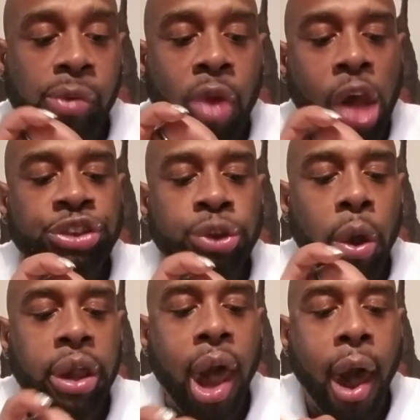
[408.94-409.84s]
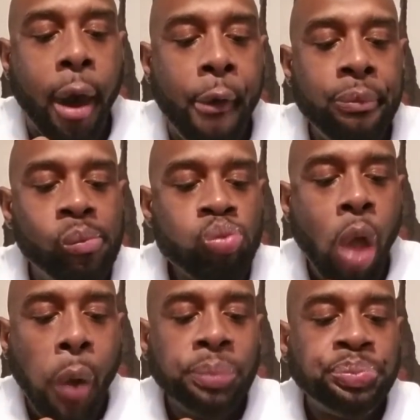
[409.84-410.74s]
a store called
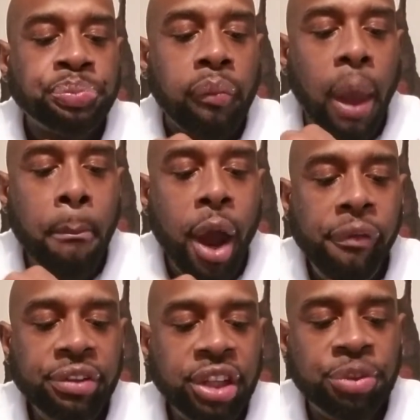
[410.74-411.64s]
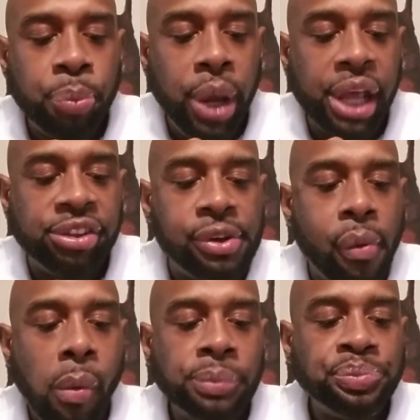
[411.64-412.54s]
Murphy's Express
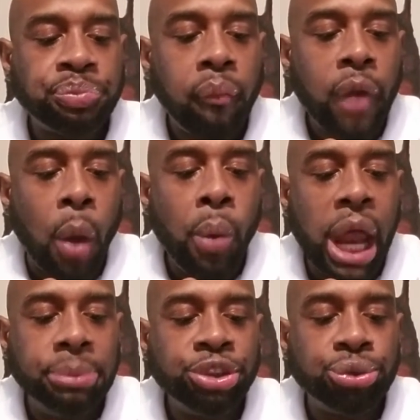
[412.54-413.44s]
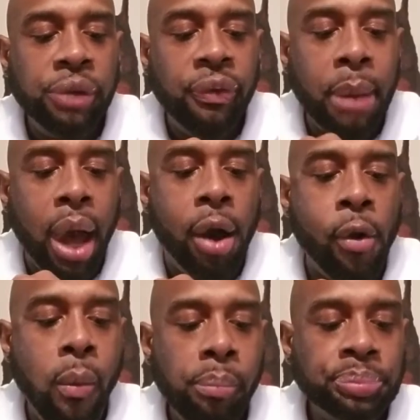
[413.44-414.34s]
right up the street from my
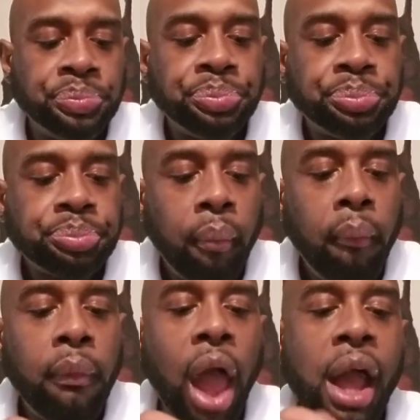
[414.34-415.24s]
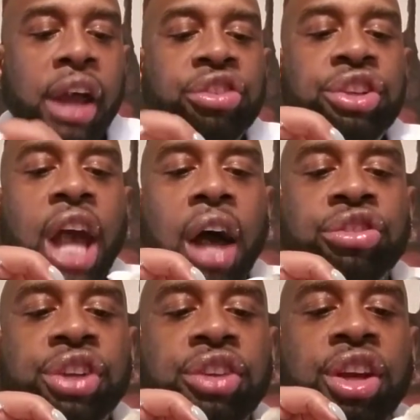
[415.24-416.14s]
home. And she, y'all,
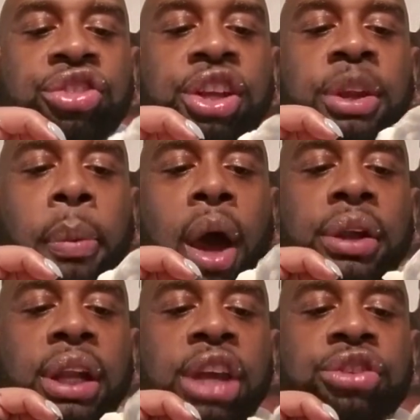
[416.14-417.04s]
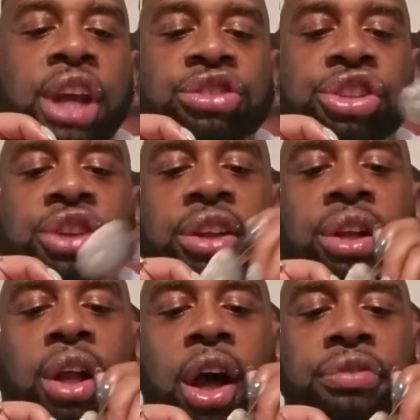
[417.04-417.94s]
she just, she's a part of the Legion, and she just
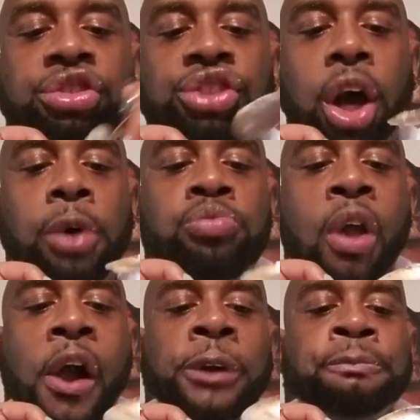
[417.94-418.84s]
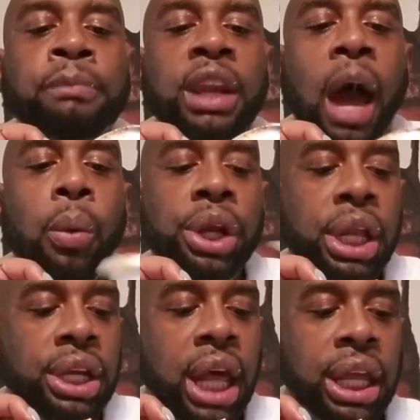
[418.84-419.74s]
loves the show. And I went
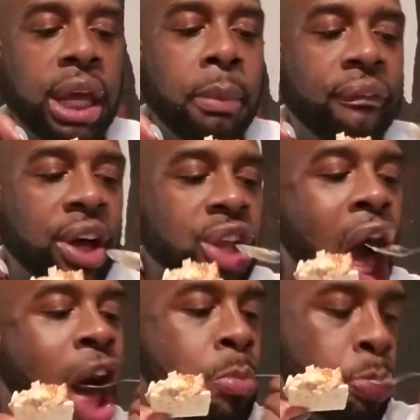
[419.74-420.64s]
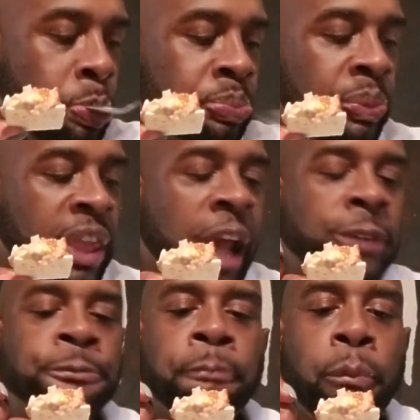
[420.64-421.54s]
in today to get my on,
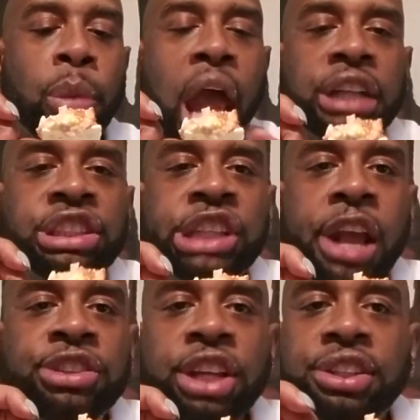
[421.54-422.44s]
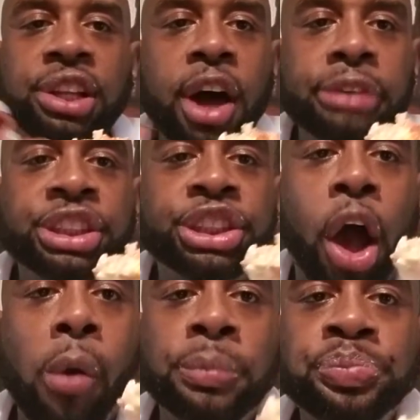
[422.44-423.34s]
and she just loves the
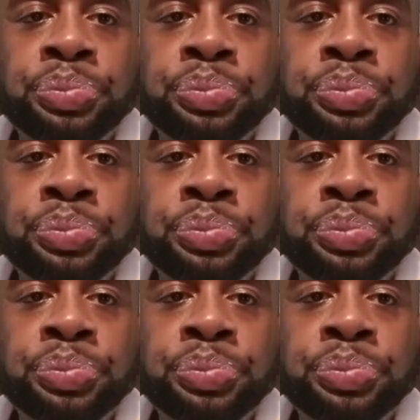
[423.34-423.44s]
show.